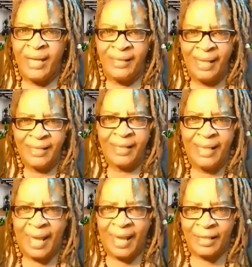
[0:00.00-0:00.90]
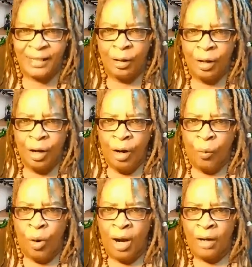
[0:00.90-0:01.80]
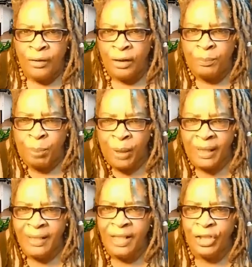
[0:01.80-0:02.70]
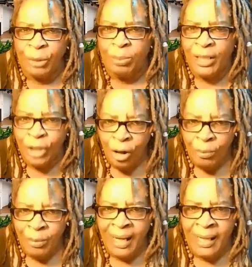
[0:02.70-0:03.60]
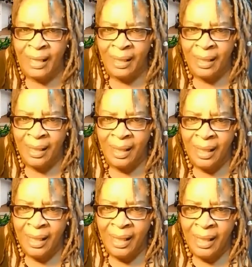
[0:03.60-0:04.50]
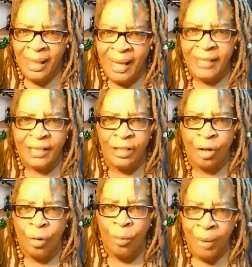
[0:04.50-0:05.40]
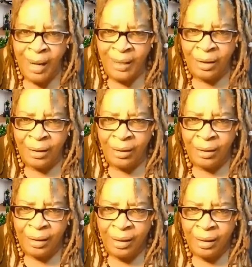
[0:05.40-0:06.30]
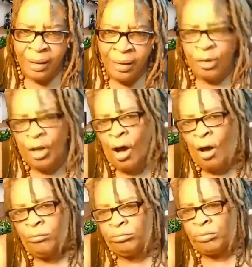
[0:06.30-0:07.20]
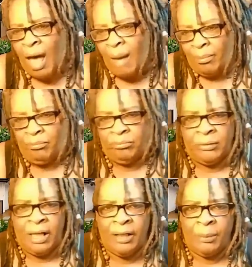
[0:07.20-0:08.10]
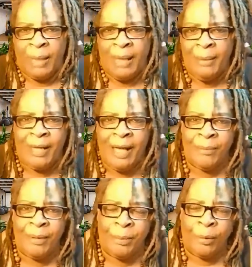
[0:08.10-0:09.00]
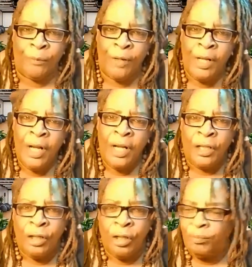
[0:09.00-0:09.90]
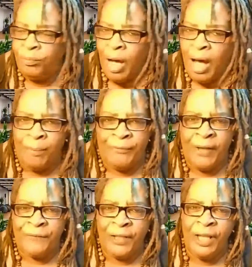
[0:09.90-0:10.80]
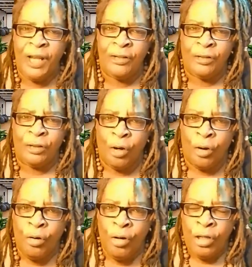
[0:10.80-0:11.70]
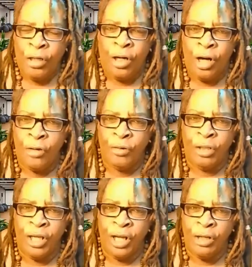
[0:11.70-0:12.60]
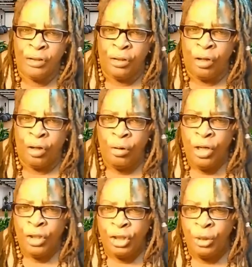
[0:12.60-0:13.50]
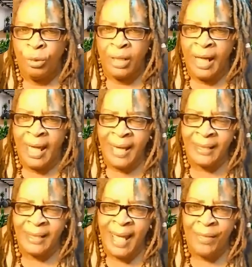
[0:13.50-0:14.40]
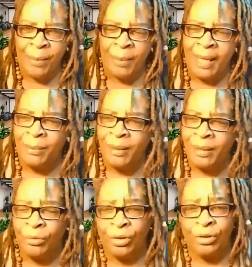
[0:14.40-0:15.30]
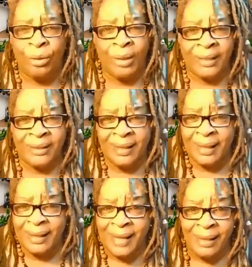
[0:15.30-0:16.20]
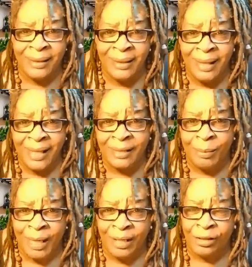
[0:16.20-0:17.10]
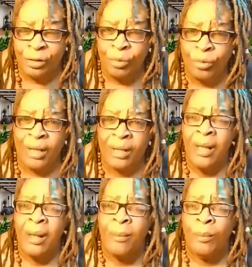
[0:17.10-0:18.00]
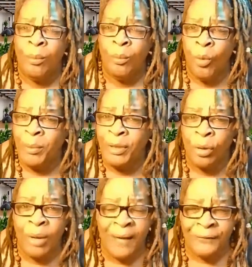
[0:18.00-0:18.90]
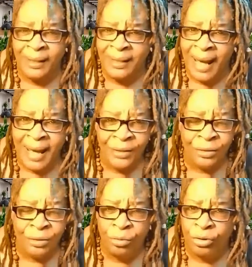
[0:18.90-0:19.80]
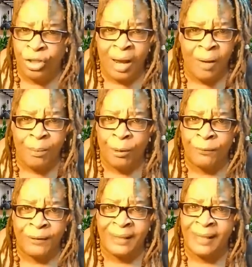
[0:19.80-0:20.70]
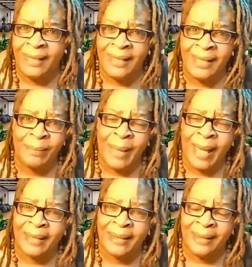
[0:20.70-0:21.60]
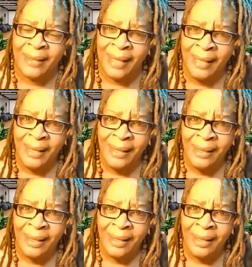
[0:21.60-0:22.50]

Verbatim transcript: This is a case where the pregnancy should be terminated. It's a no-brainer. Or y'all glad let the baby come to birth. You, well, fifty years ago, one hundred years ago, she would have had to have a baby. Don't you know that technology has made it so that women don't have to die through childbirth like they did back in the day?